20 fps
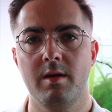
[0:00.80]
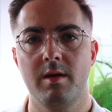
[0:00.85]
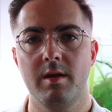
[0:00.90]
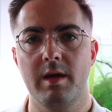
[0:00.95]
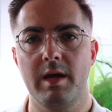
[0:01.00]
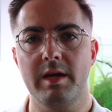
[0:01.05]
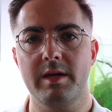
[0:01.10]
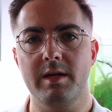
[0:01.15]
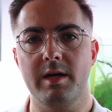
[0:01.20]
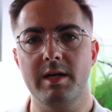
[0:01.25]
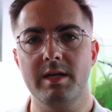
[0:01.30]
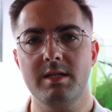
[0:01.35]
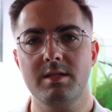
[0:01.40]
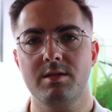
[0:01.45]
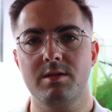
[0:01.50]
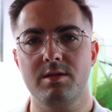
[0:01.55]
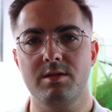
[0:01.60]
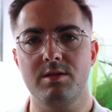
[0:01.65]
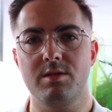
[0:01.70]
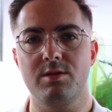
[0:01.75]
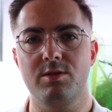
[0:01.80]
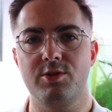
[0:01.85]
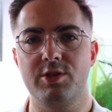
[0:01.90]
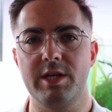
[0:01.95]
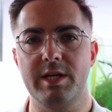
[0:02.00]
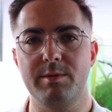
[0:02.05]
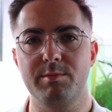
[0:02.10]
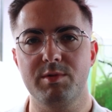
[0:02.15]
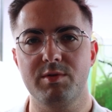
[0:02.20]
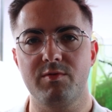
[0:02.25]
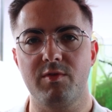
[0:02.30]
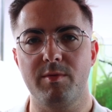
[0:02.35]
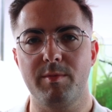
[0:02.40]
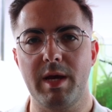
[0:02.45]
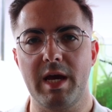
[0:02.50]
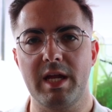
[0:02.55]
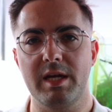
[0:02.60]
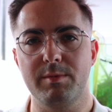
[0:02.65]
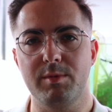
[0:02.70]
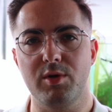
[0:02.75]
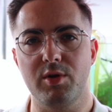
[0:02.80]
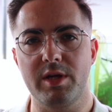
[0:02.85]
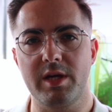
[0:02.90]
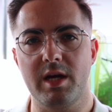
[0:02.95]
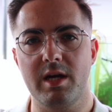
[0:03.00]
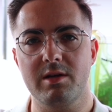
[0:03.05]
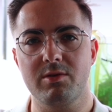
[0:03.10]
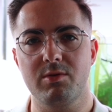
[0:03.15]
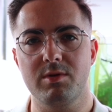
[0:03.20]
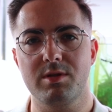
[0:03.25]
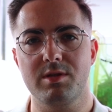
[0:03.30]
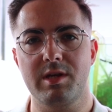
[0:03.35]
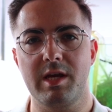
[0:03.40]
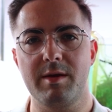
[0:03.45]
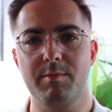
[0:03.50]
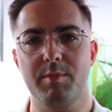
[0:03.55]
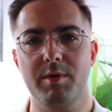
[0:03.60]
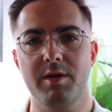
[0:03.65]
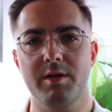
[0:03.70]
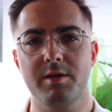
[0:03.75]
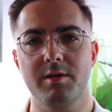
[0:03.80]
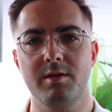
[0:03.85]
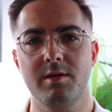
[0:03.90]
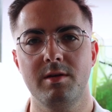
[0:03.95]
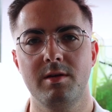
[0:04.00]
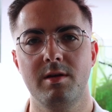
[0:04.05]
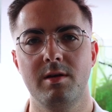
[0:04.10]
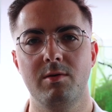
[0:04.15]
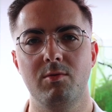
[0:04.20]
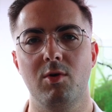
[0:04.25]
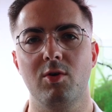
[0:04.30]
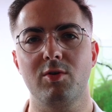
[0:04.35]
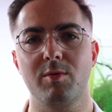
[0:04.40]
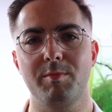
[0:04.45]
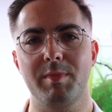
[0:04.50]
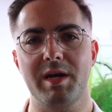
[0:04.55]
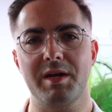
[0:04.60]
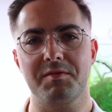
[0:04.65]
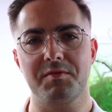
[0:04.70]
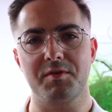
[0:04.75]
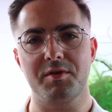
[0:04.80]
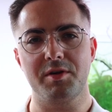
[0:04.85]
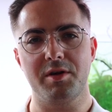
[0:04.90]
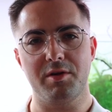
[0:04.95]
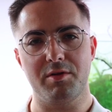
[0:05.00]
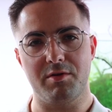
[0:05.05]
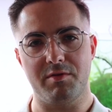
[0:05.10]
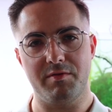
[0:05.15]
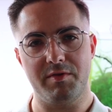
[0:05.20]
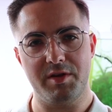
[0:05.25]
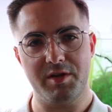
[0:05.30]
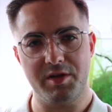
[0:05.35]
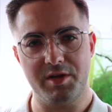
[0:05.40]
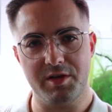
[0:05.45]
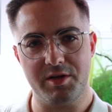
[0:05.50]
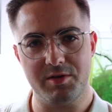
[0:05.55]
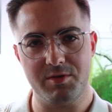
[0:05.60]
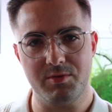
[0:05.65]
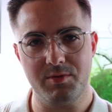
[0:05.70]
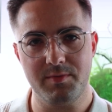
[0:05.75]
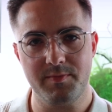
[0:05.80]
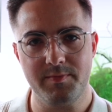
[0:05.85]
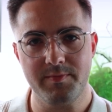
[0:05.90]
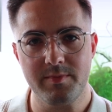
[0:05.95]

Hey guys, this is James from Anemone Aquascaping. Welcome back for another video.